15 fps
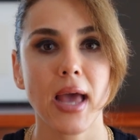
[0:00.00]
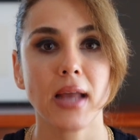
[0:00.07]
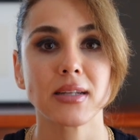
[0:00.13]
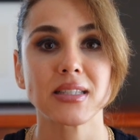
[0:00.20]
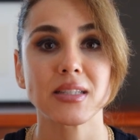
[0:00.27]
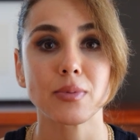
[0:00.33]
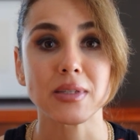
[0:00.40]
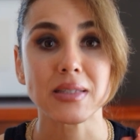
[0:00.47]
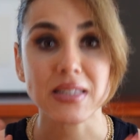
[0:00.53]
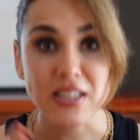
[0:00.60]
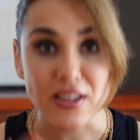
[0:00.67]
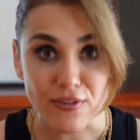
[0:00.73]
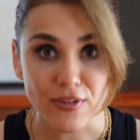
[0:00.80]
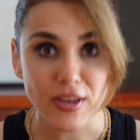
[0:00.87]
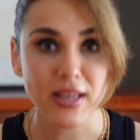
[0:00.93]
and
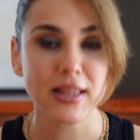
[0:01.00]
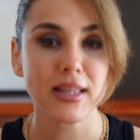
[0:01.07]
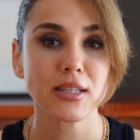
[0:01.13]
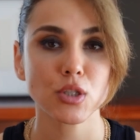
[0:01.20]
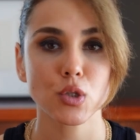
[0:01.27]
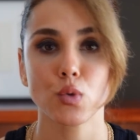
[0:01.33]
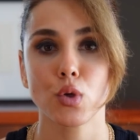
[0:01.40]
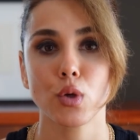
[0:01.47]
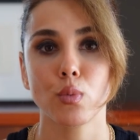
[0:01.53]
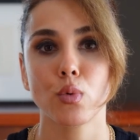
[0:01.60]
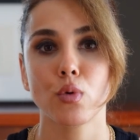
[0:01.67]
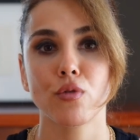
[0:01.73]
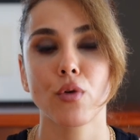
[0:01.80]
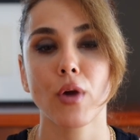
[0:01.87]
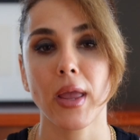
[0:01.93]
specifically
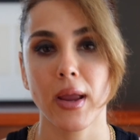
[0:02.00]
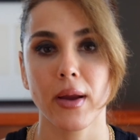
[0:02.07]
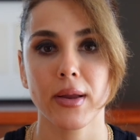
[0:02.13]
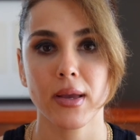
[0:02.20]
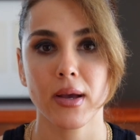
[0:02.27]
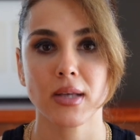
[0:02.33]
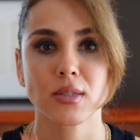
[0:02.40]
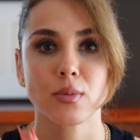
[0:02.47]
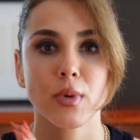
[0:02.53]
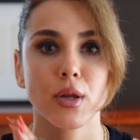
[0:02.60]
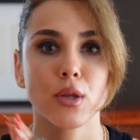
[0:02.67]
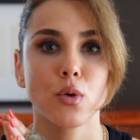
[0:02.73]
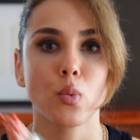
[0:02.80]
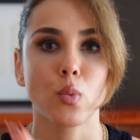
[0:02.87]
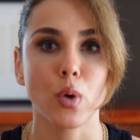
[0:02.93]
suitable for areas where
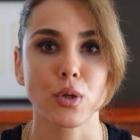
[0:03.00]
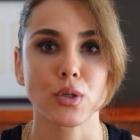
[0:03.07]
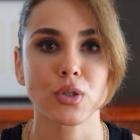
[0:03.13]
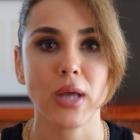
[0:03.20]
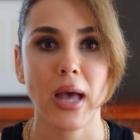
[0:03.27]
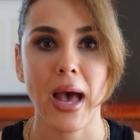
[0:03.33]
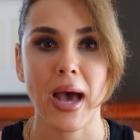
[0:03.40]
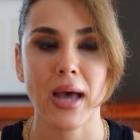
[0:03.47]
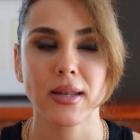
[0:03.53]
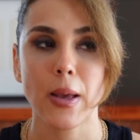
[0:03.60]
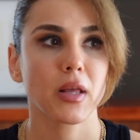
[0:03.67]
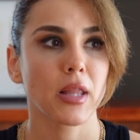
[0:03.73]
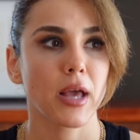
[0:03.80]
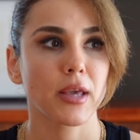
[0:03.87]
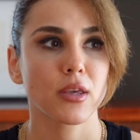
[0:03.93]
you want to add
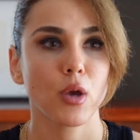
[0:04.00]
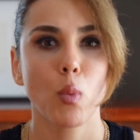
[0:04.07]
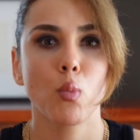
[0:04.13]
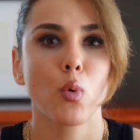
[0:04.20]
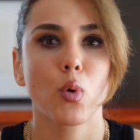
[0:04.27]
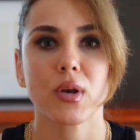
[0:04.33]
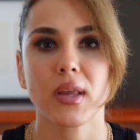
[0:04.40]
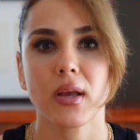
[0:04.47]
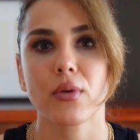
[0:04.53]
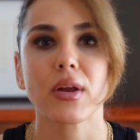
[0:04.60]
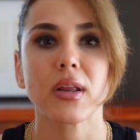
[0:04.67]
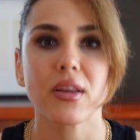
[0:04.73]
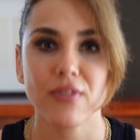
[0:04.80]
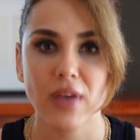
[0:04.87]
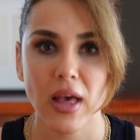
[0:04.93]
like more decorative